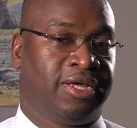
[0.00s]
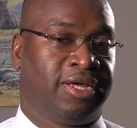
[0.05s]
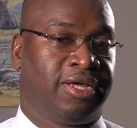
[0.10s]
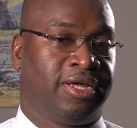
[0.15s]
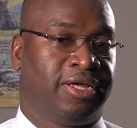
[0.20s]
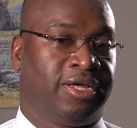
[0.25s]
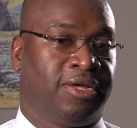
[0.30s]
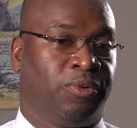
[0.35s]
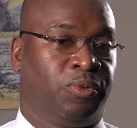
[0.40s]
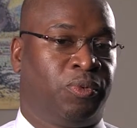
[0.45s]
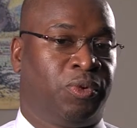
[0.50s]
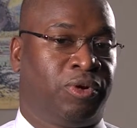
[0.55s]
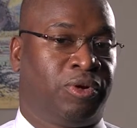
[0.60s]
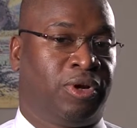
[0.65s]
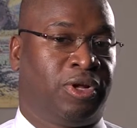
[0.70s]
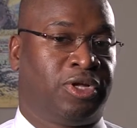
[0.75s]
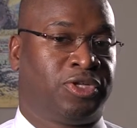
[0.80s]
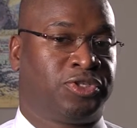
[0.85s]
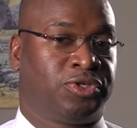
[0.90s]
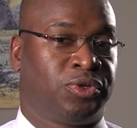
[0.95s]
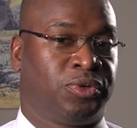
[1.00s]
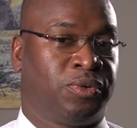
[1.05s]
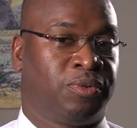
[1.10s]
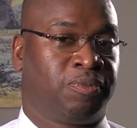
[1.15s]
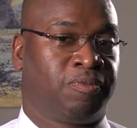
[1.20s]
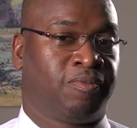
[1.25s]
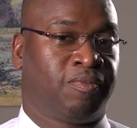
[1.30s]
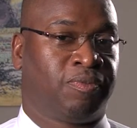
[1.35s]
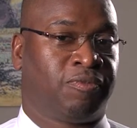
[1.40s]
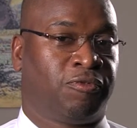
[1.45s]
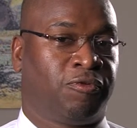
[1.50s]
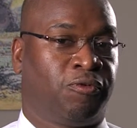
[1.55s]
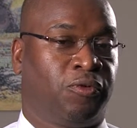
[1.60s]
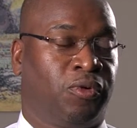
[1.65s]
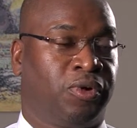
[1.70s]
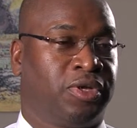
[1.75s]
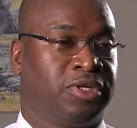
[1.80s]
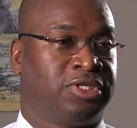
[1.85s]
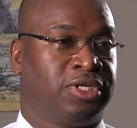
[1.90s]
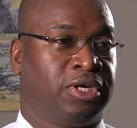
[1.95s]
We're also
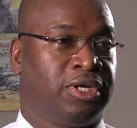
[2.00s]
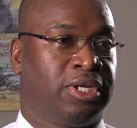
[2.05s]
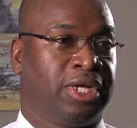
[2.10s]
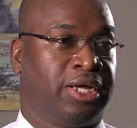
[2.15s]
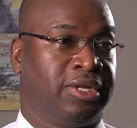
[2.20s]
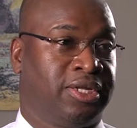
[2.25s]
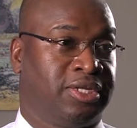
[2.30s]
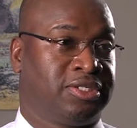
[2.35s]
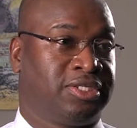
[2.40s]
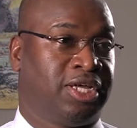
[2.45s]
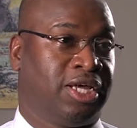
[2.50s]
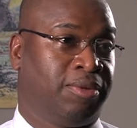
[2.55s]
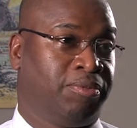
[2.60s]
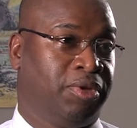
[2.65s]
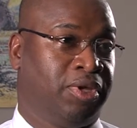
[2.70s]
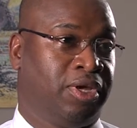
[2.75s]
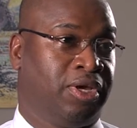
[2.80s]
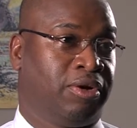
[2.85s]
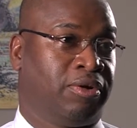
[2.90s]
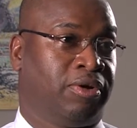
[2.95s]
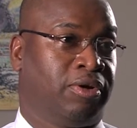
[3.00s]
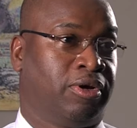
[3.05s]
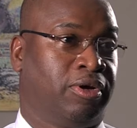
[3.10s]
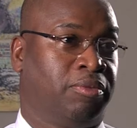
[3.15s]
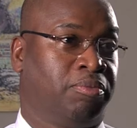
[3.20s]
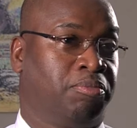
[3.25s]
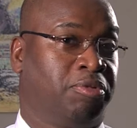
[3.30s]
focusing at this time of year on